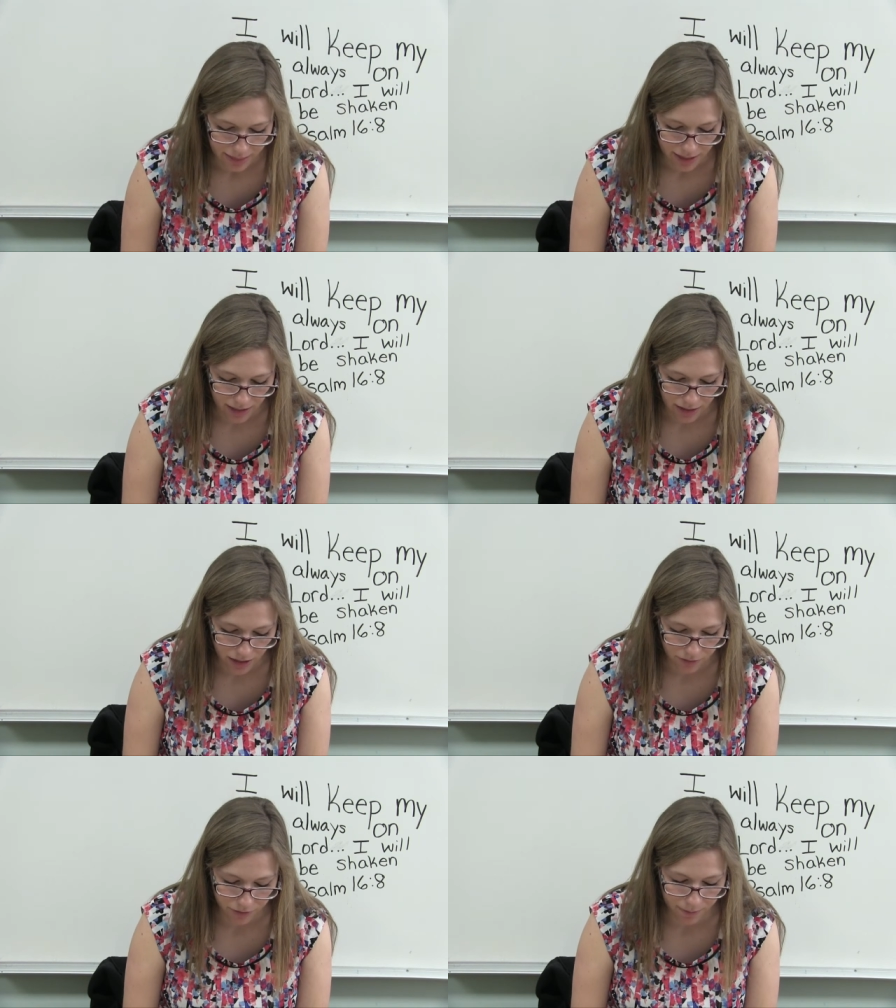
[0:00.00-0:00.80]
Thank
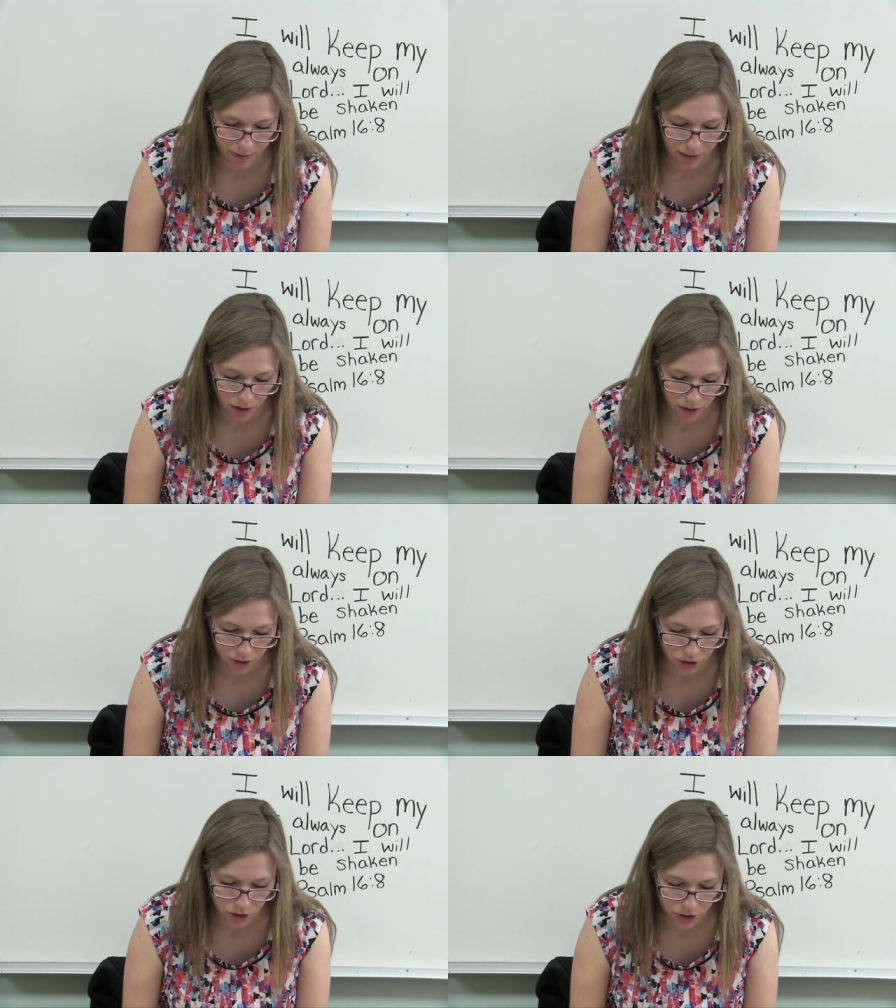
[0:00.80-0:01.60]
you for being
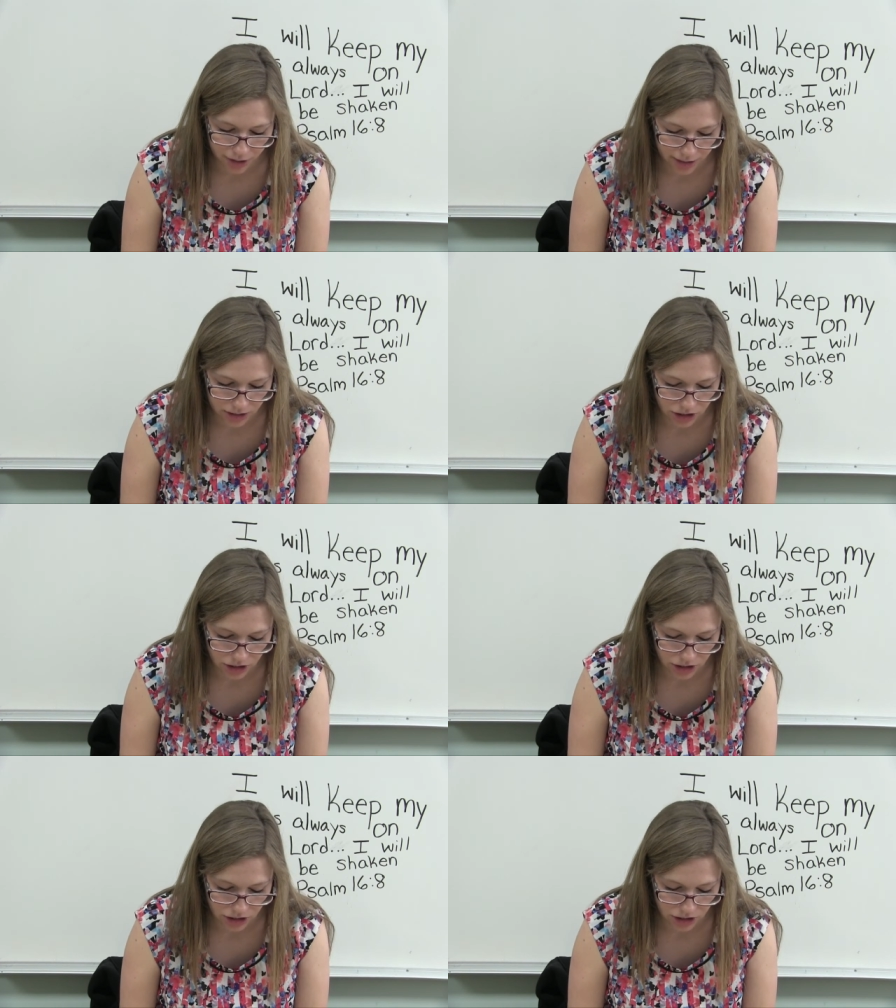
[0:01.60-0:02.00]
our good